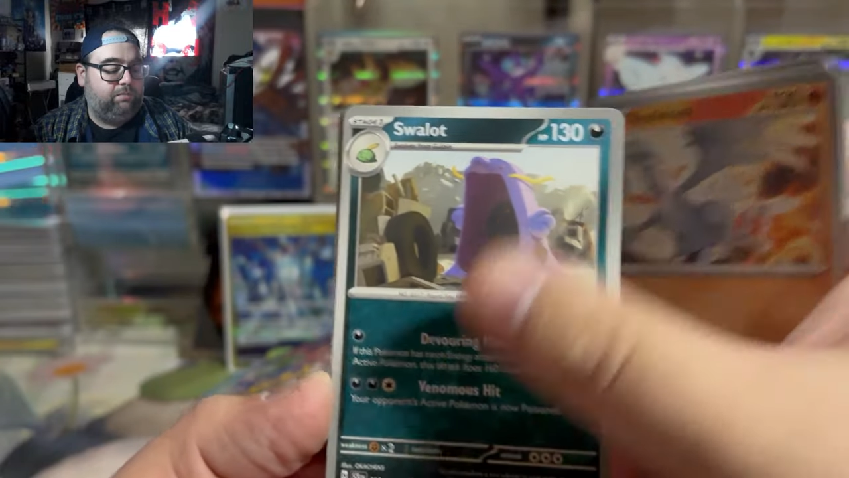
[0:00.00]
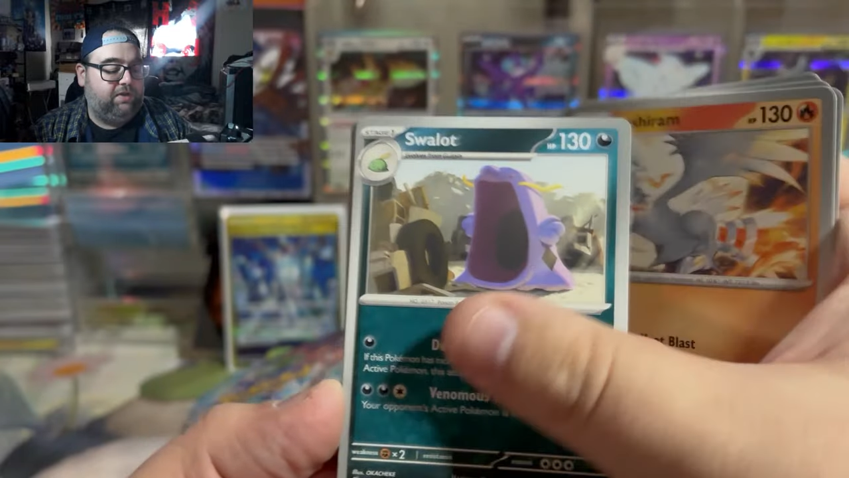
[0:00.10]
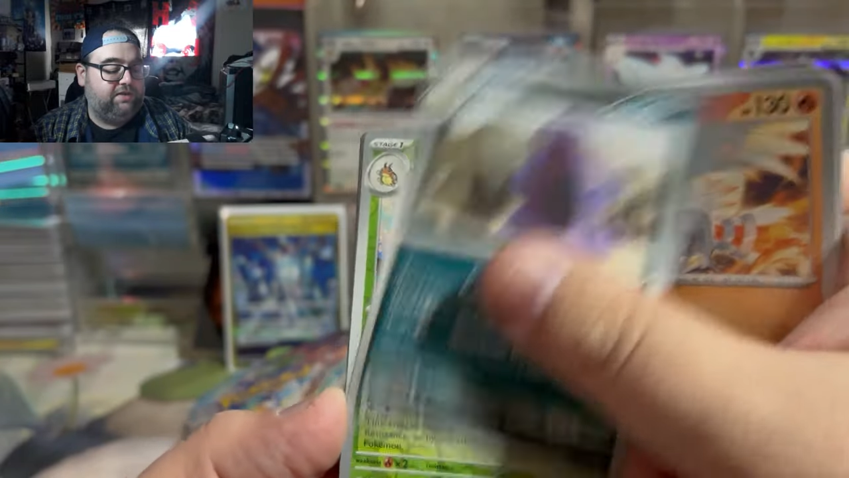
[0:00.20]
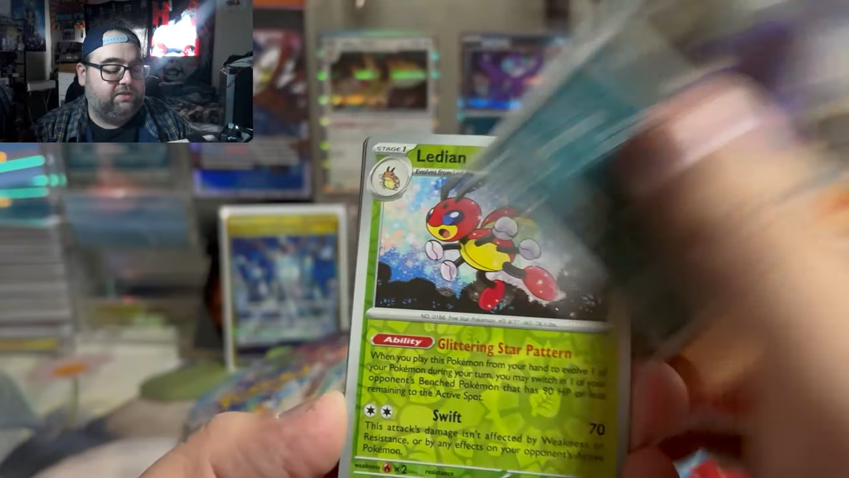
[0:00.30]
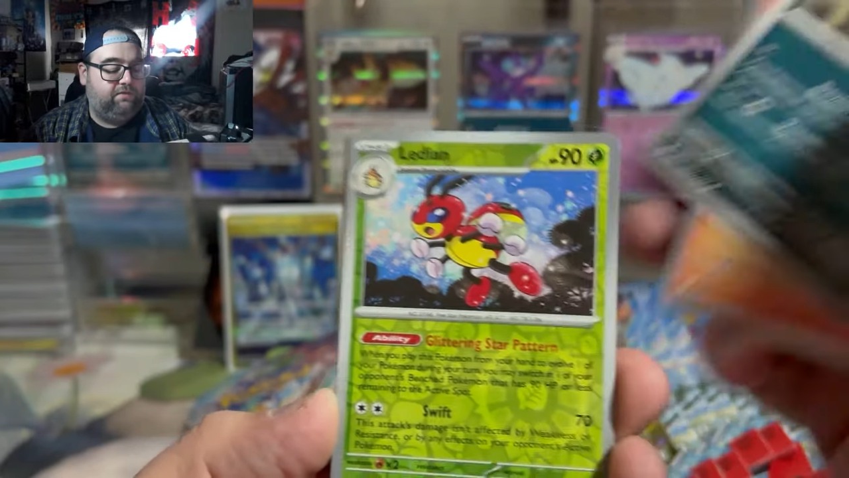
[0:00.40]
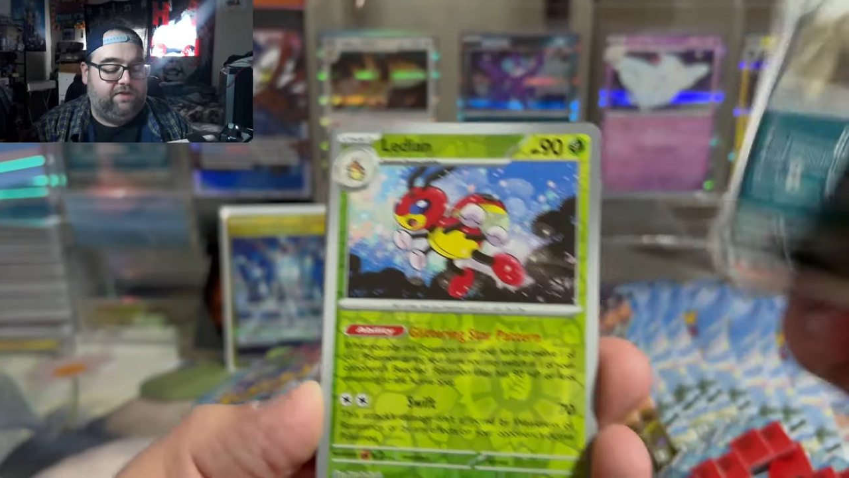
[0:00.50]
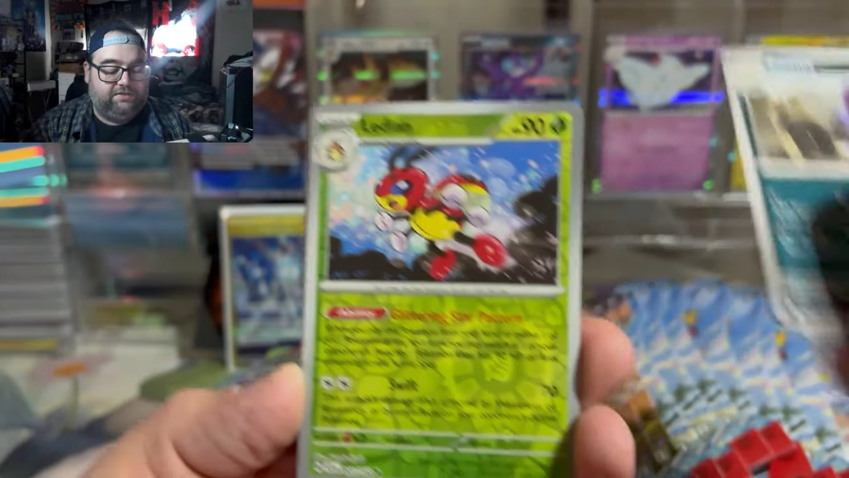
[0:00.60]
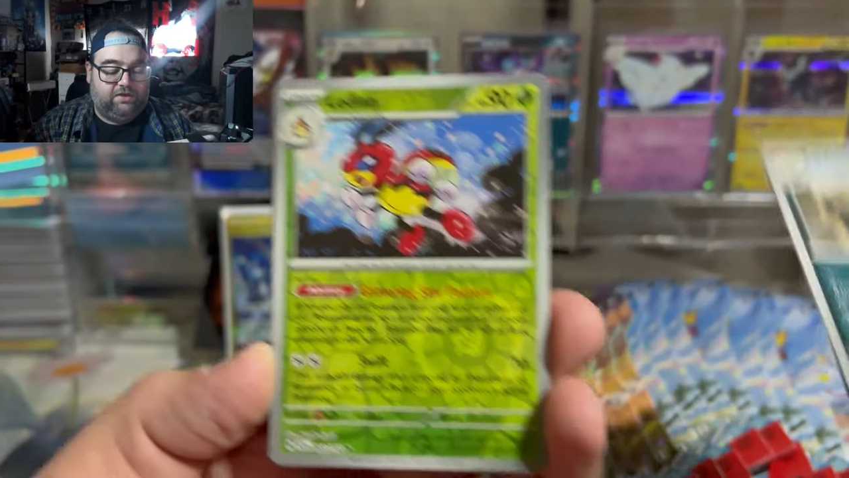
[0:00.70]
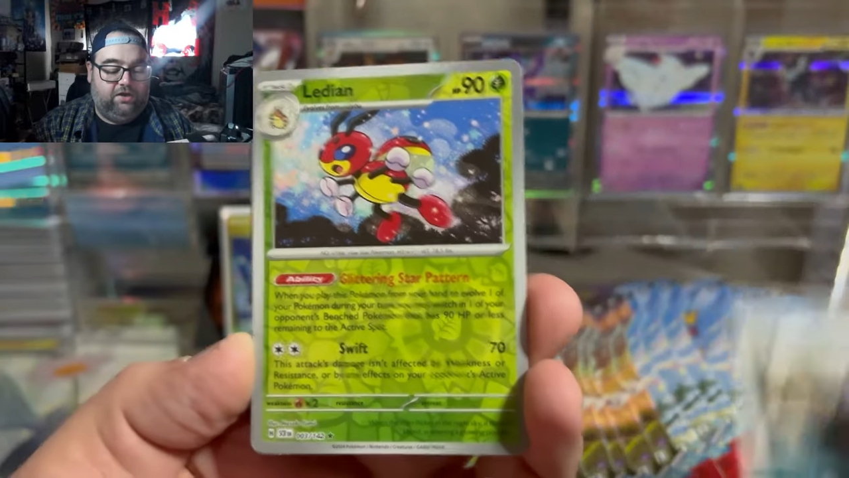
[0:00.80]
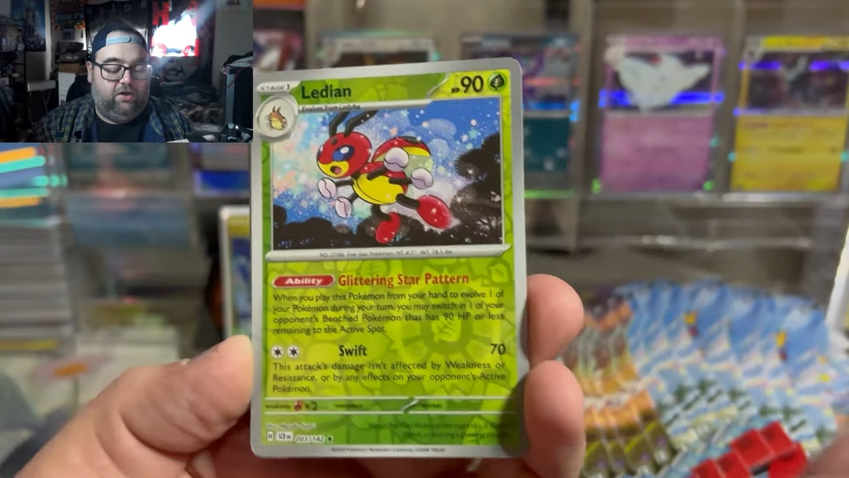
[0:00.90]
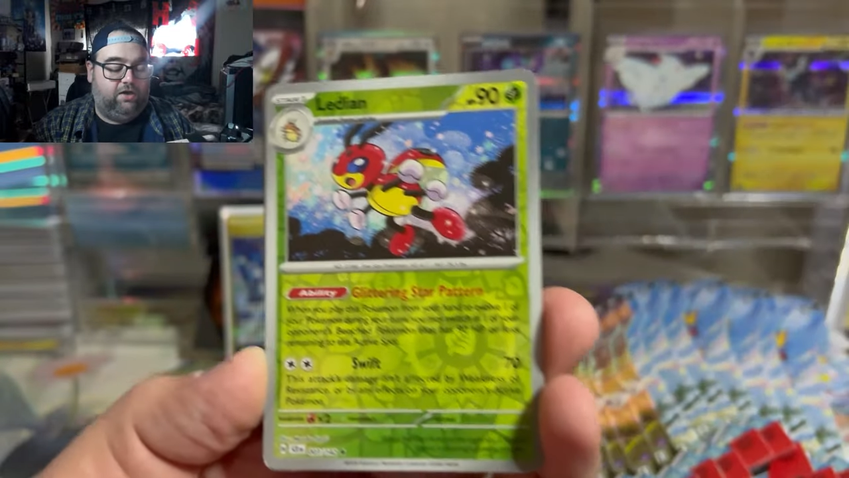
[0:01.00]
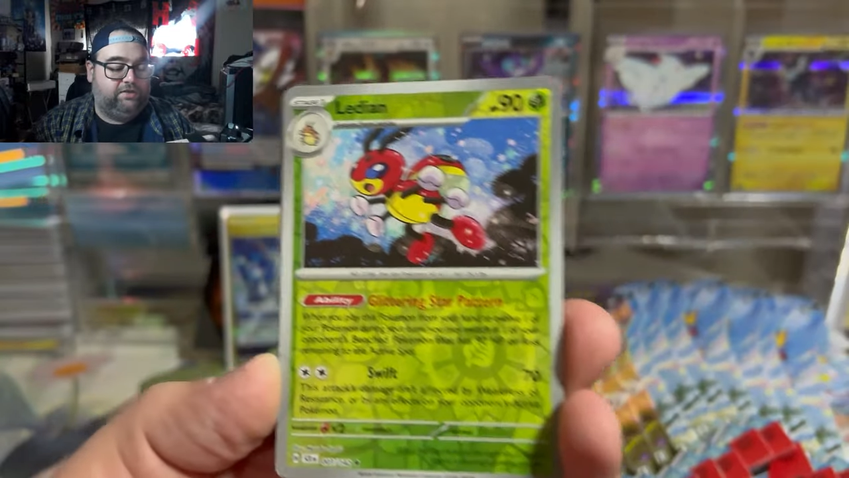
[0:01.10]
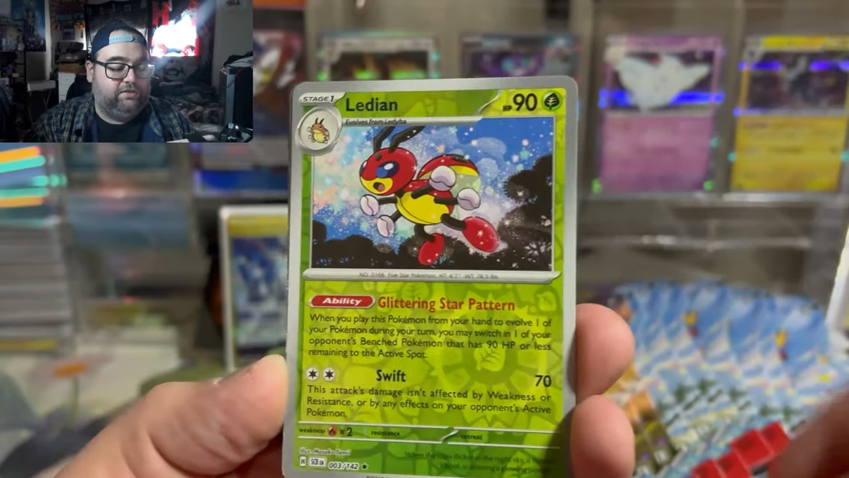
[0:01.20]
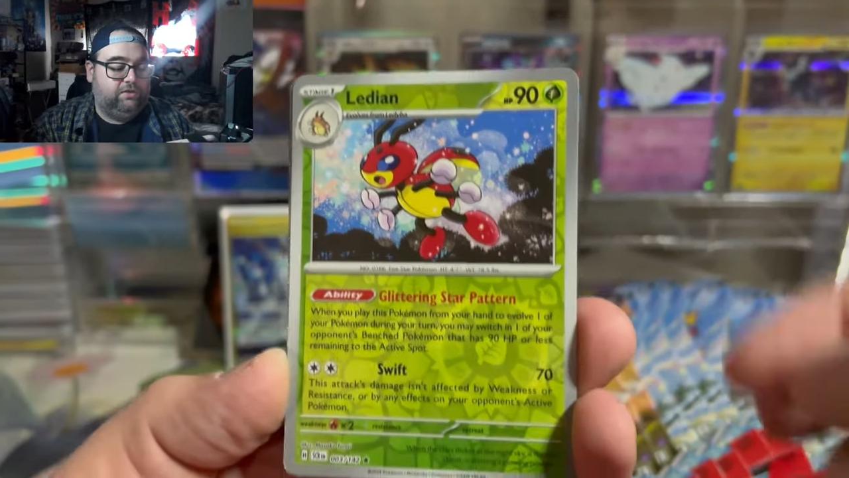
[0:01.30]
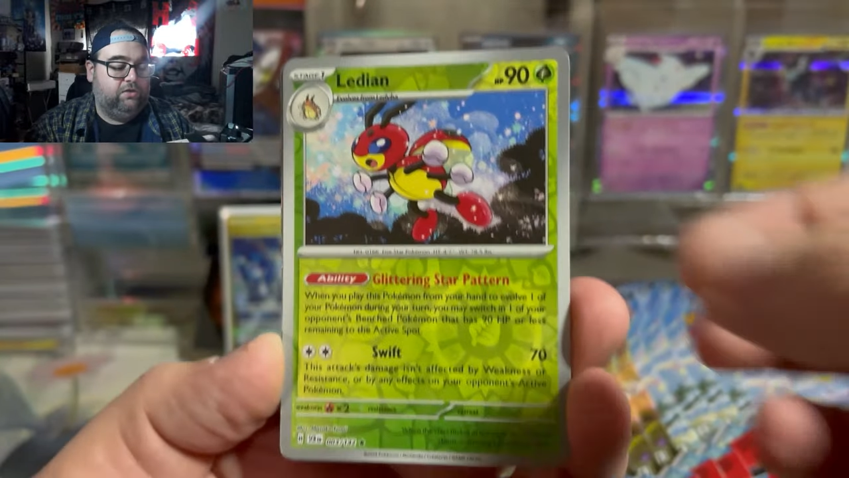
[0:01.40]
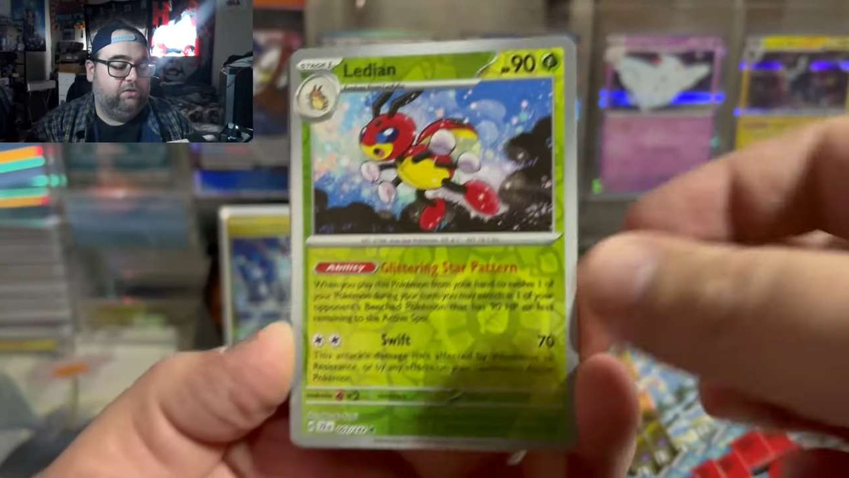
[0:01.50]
place of SIRs.